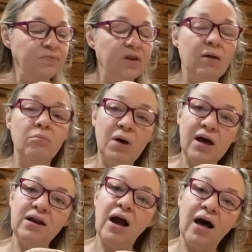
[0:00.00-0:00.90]

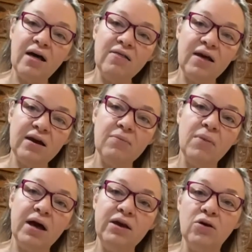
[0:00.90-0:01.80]
But I like
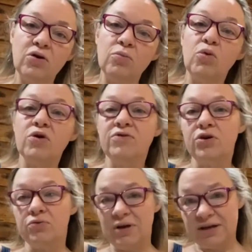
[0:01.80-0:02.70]
my yogurt more of a
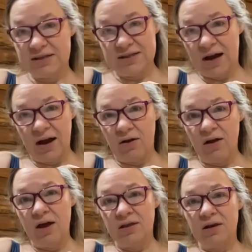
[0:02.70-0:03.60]
Greek style
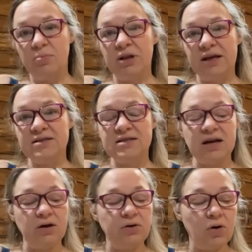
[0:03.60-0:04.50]
than a plain
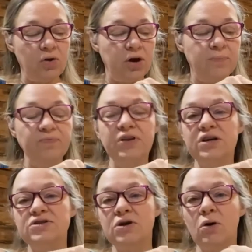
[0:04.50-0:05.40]
style yogurt.
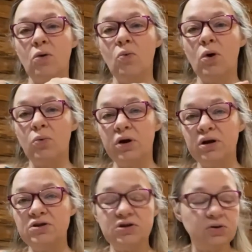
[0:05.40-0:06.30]
So what we're
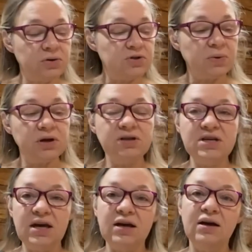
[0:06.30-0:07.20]
gonna do is we're gonna
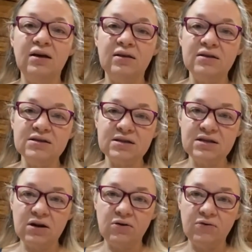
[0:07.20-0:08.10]
take this
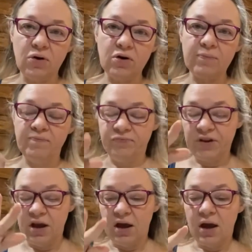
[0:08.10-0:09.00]
container of yogurt
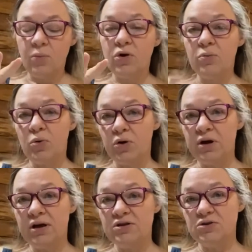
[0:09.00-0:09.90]
and we're gonna pour it
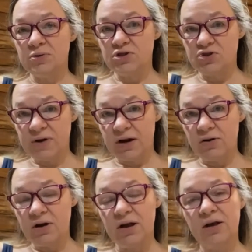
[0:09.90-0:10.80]
into a strainer.
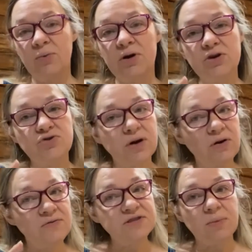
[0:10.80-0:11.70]
We're gonna drain
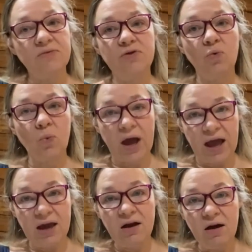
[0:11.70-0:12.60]
off some of the
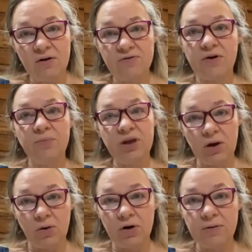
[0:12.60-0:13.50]
whey from the
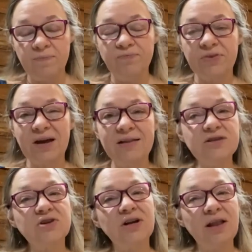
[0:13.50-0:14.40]
yogurt, and that's
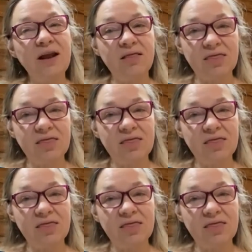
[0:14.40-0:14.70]
gonna let it